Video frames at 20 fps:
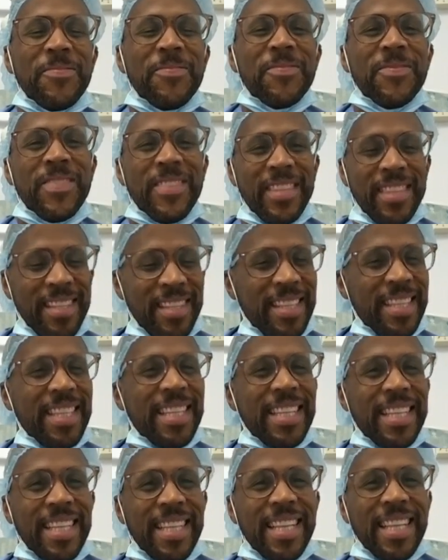you and your Your twin brother
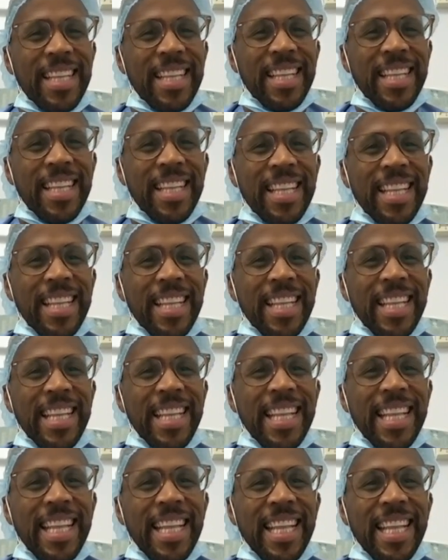have the big heads. Uh,
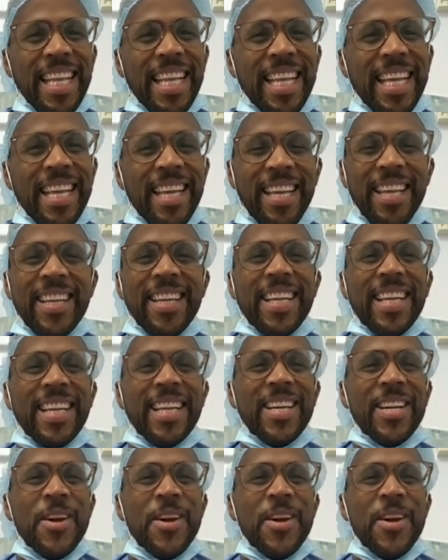absolutely. Okay,